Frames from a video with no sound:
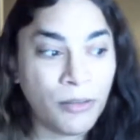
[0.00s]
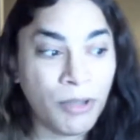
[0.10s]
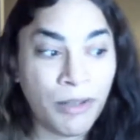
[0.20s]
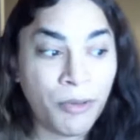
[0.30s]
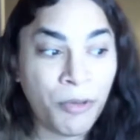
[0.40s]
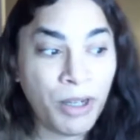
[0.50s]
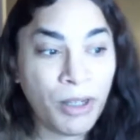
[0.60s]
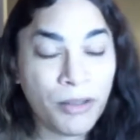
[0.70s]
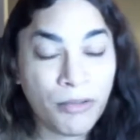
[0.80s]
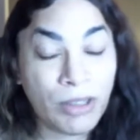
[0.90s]
We never
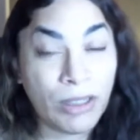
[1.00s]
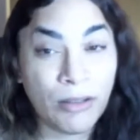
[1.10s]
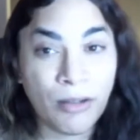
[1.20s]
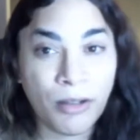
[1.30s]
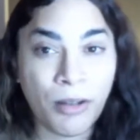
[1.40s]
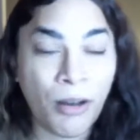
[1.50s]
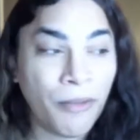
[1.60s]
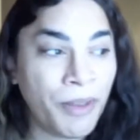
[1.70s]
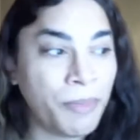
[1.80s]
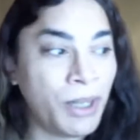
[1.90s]
will, well, not all
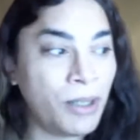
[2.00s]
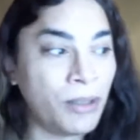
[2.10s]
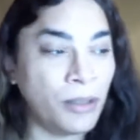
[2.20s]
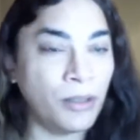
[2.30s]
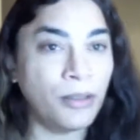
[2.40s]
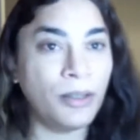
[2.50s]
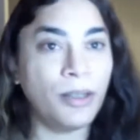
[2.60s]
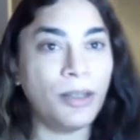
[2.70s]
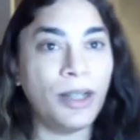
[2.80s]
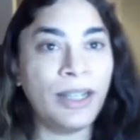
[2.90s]
of them
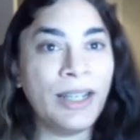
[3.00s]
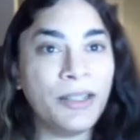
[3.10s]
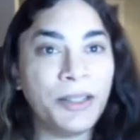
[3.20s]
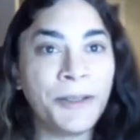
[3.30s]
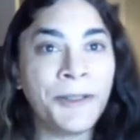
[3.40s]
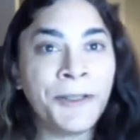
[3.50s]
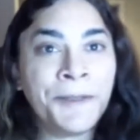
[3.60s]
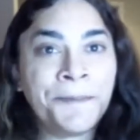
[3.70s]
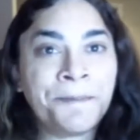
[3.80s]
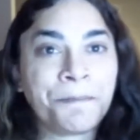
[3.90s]
at least.
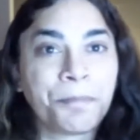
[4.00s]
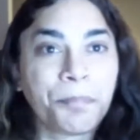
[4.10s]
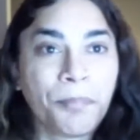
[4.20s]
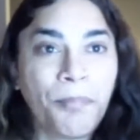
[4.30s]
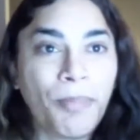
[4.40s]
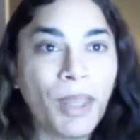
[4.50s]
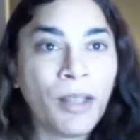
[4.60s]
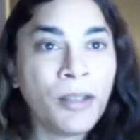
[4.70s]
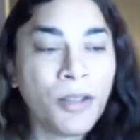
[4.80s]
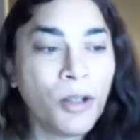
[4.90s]

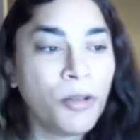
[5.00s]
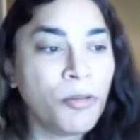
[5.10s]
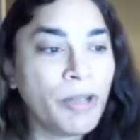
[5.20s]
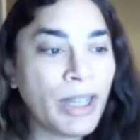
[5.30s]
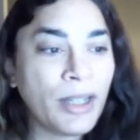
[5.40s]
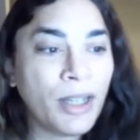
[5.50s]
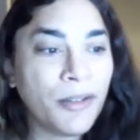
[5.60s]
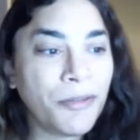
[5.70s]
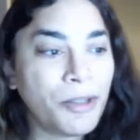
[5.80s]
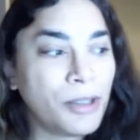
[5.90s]
So we can
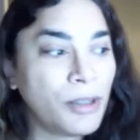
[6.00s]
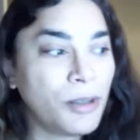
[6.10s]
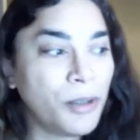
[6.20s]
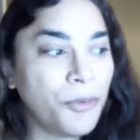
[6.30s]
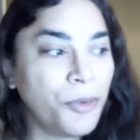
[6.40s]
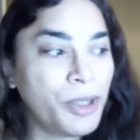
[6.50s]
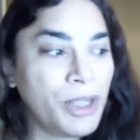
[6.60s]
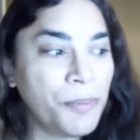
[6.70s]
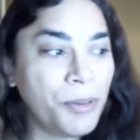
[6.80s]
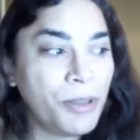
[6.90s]
give a few
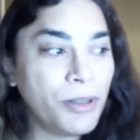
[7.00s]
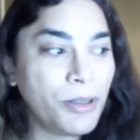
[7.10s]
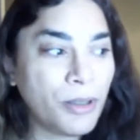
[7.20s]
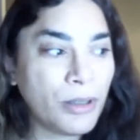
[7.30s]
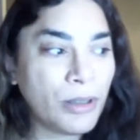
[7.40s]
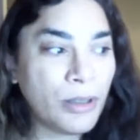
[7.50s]
examples.